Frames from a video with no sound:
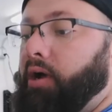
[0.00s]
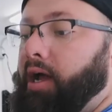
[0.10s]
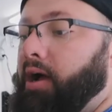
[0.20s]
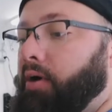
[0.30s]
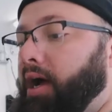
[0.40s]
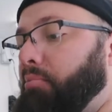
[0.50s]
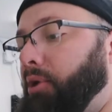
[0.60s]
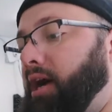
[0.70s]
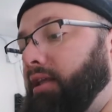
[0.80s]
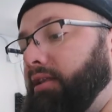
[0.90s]
how I
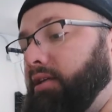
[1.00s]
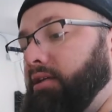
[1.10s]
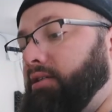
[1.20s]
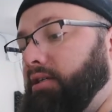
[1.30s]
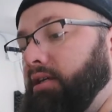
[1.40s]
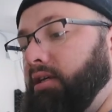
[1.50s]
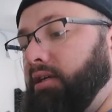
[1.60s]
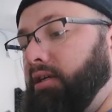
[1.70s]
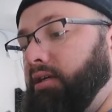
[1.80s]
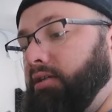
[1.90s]
buy things
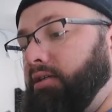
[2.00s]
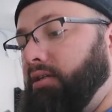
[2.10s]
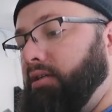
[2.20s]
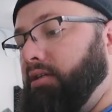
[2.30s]
is